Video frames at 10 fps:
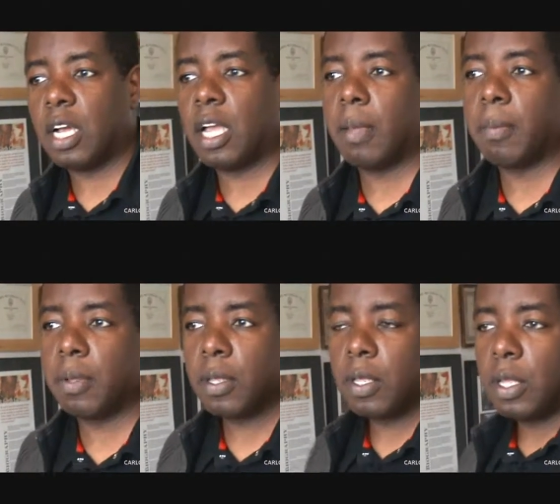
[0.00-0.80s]
time,
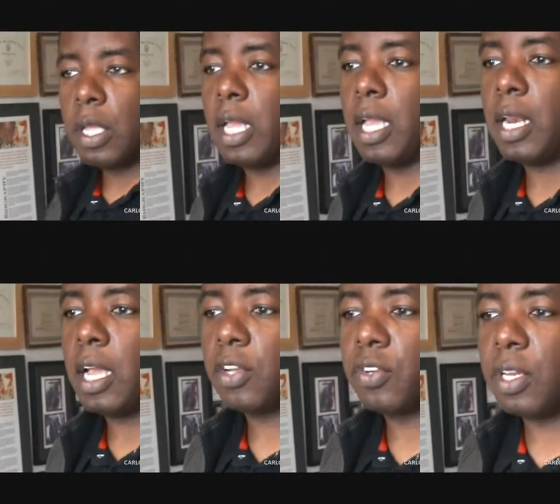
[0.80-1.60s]
and
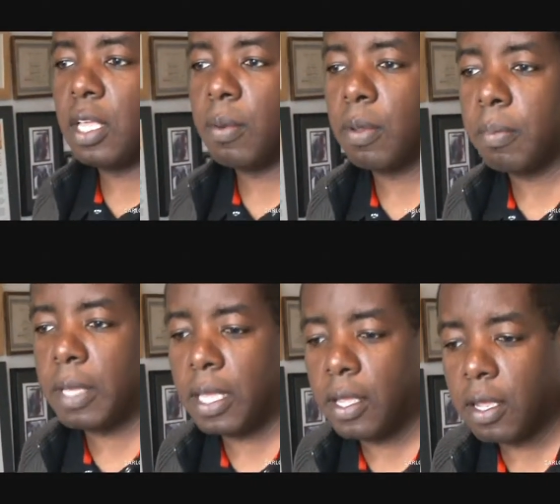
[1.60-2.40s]
actually will
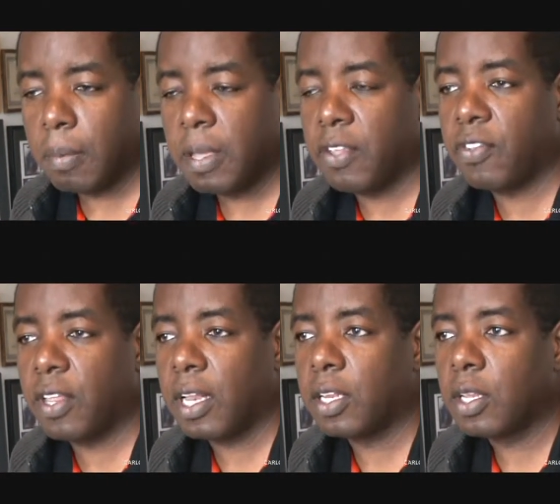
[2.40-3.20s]
be a piece
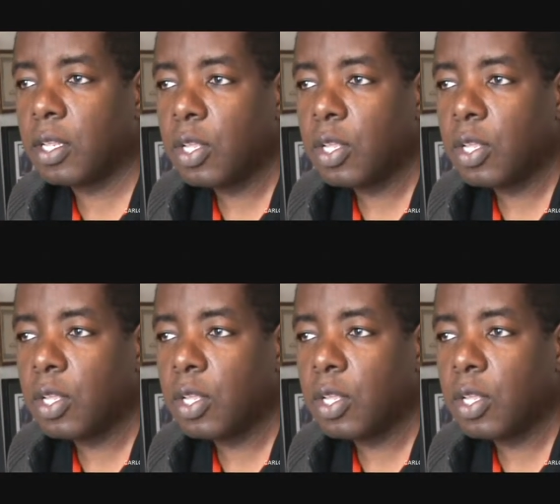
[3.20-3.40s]
that